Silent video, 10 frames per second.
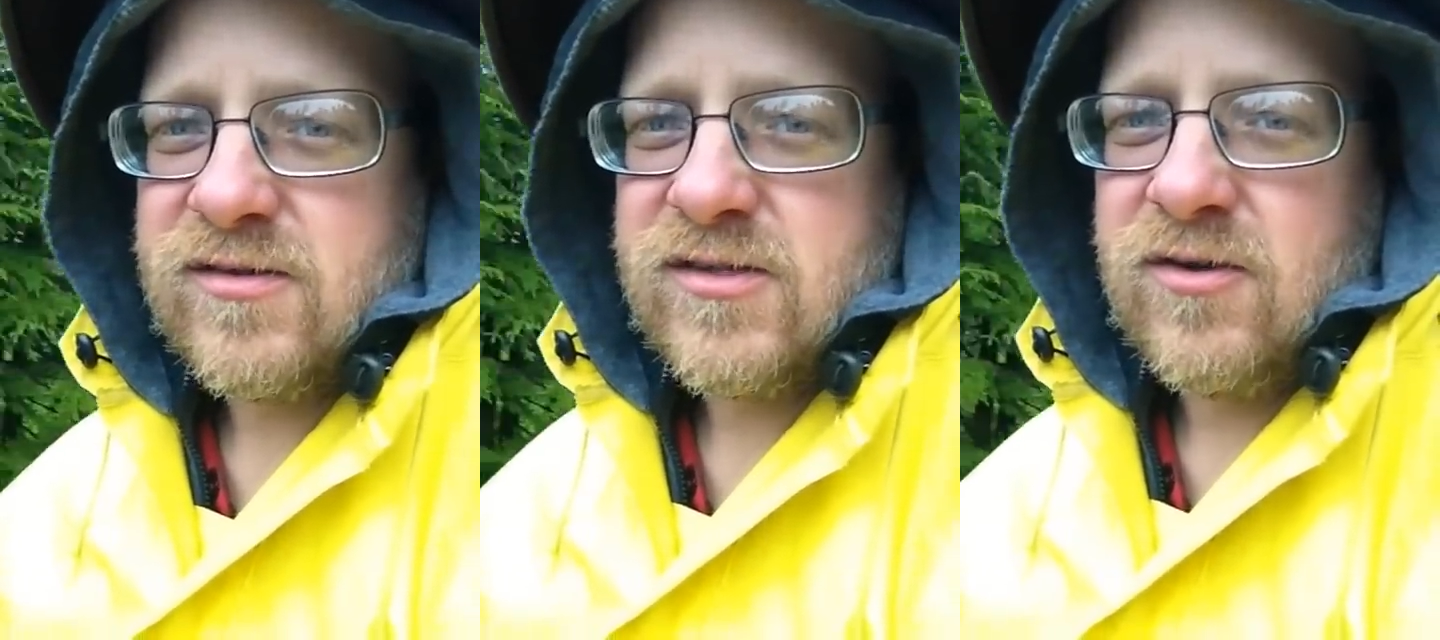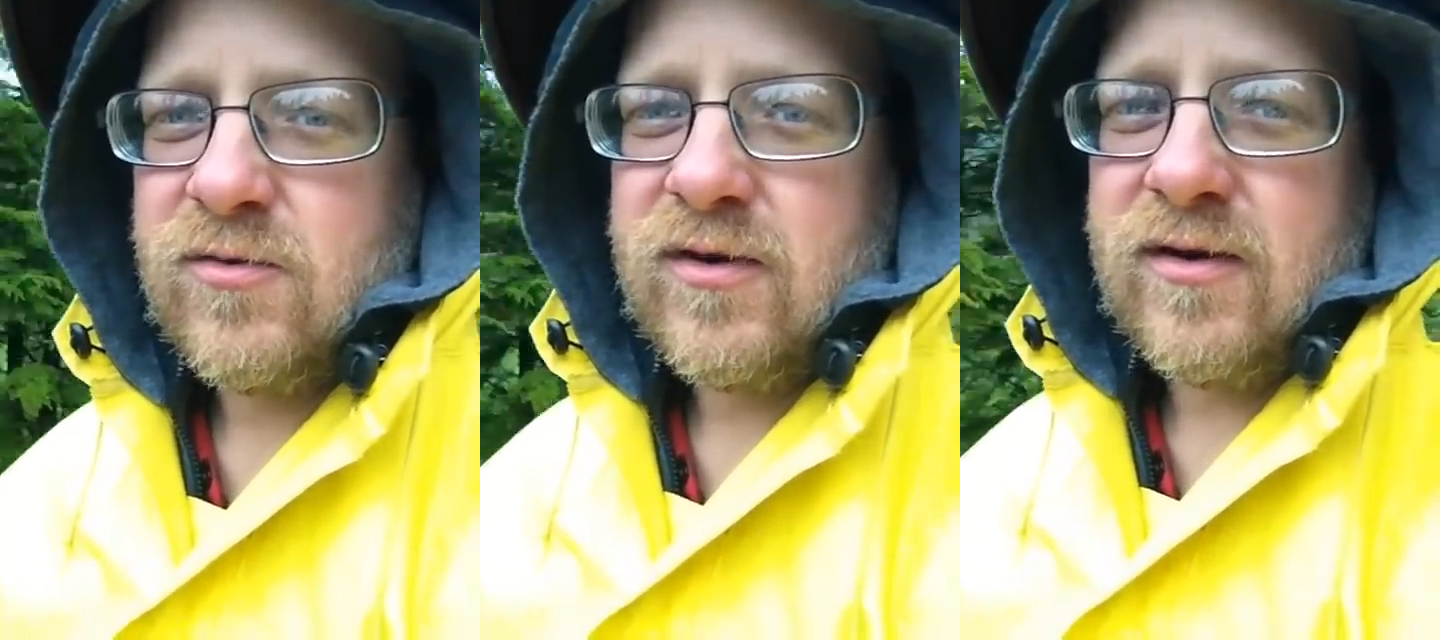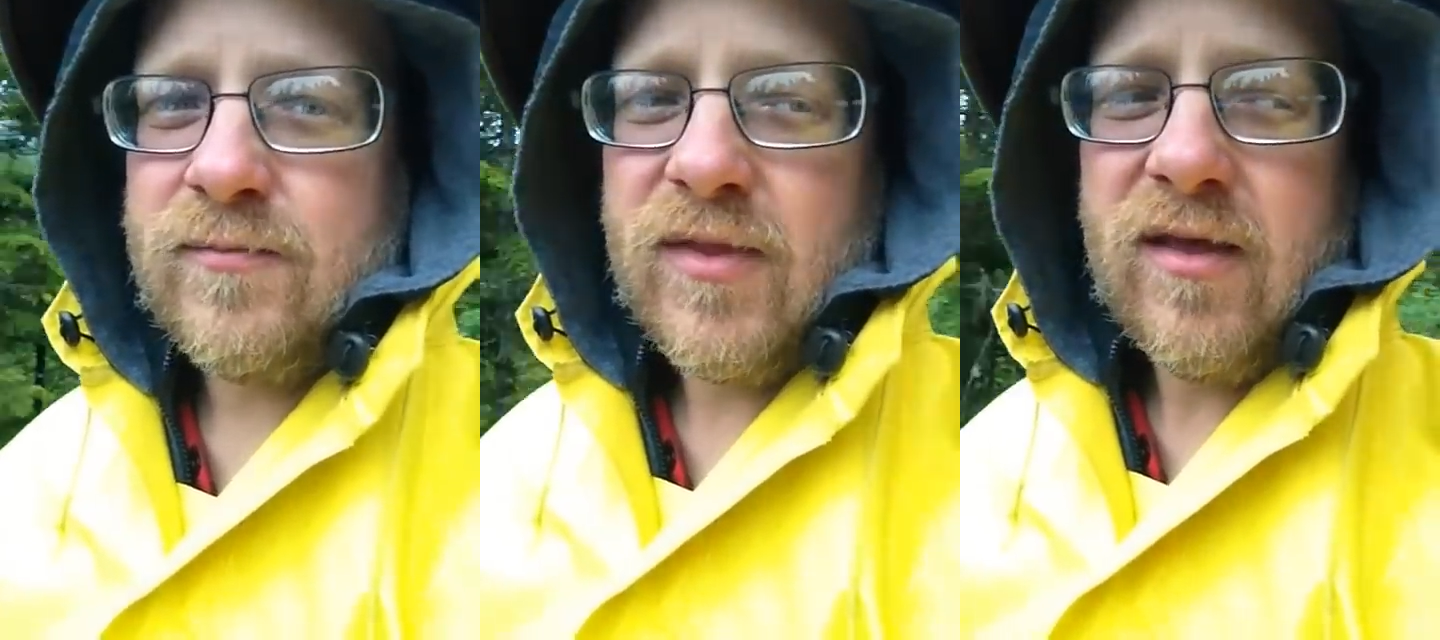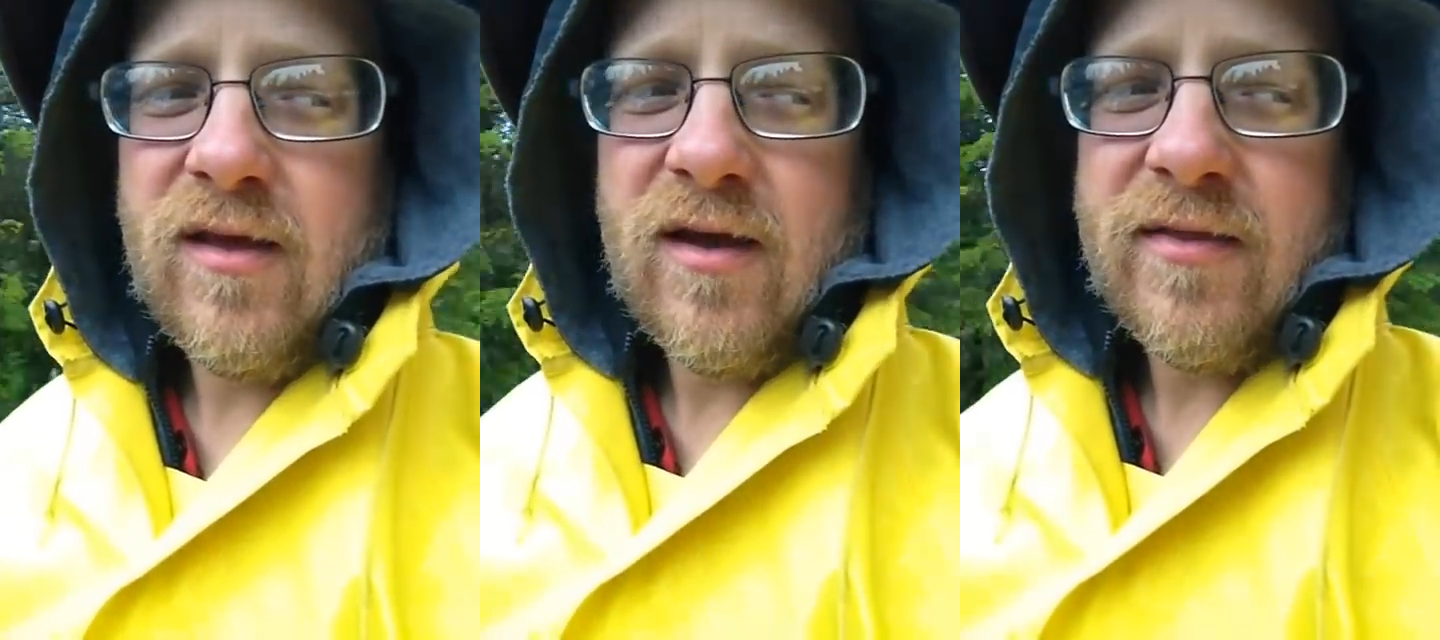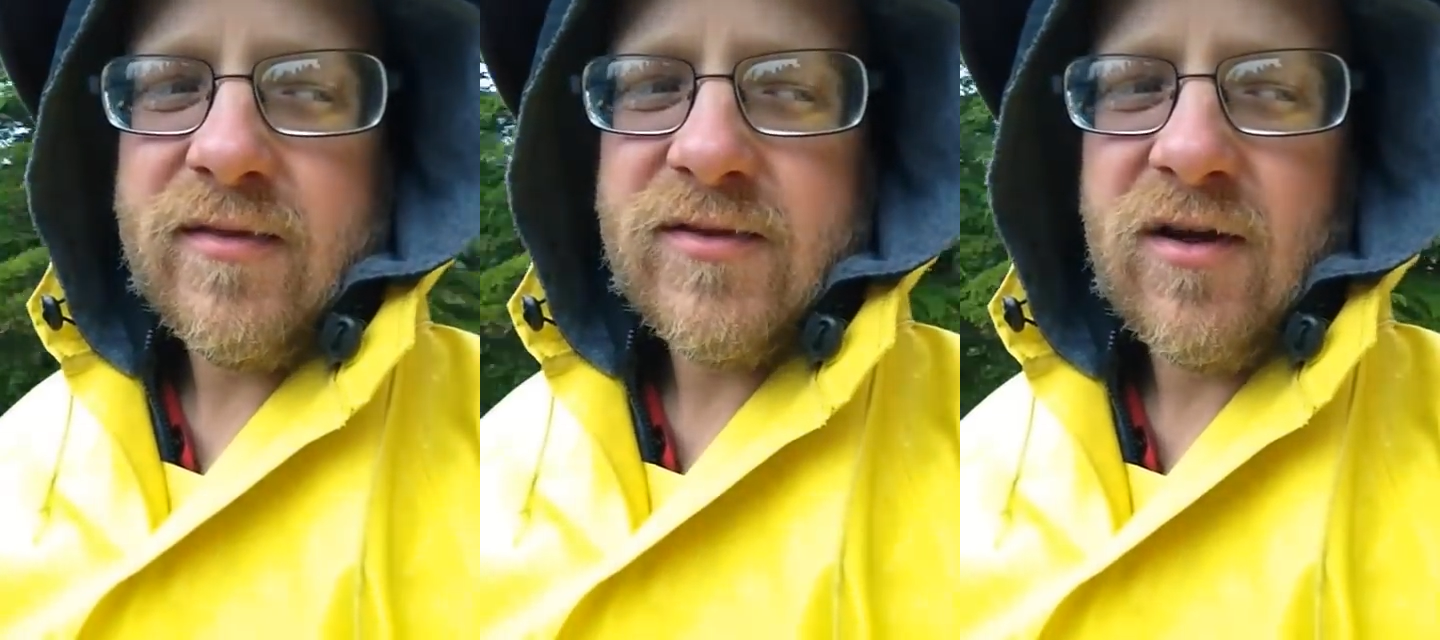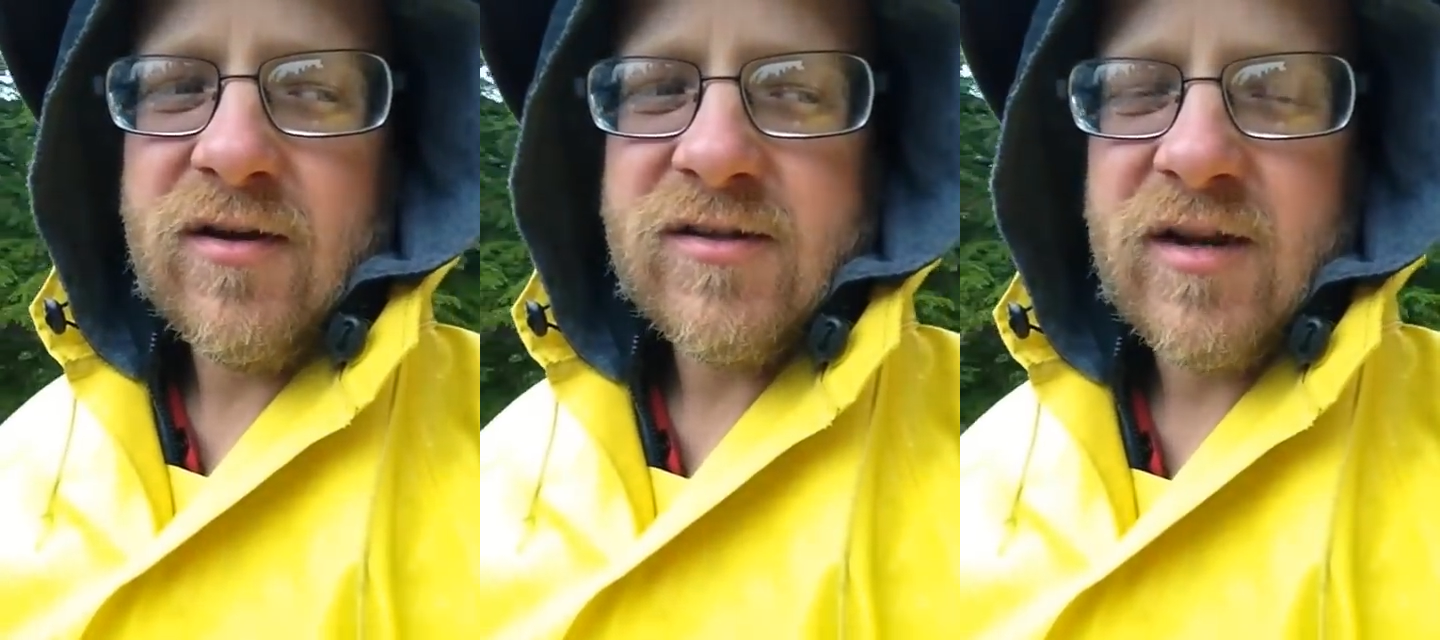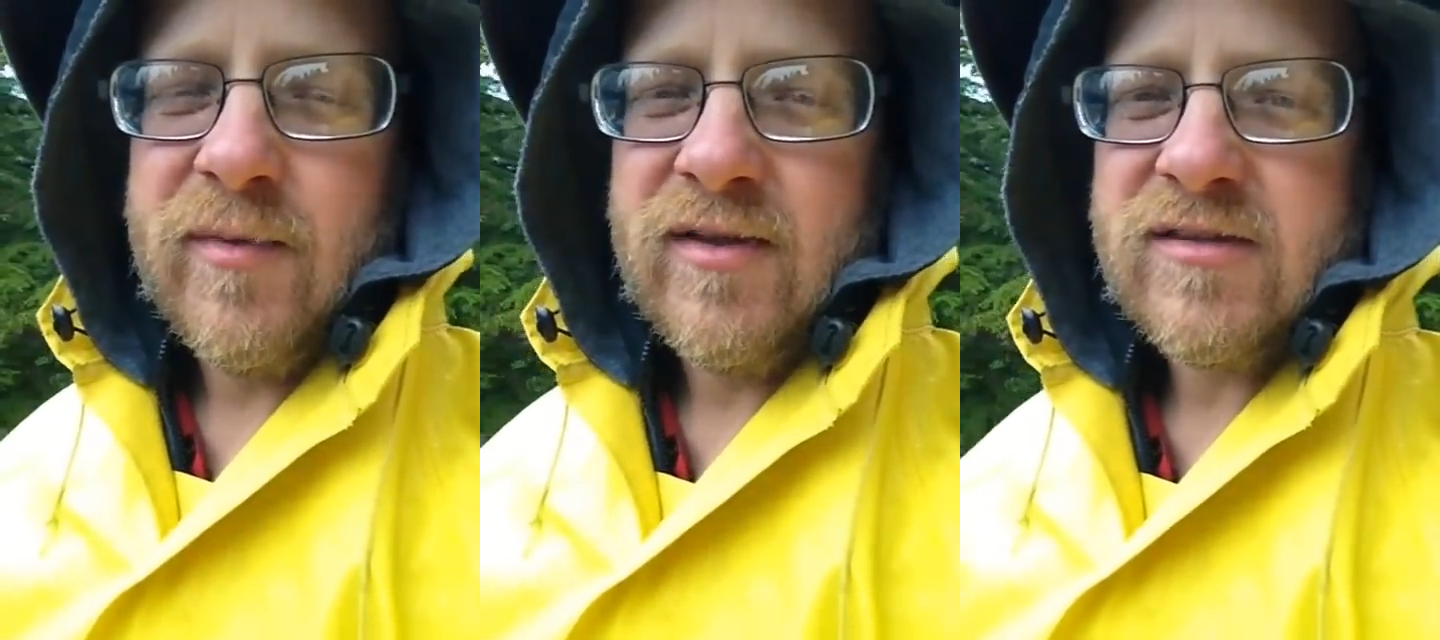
So I think the dog is going to be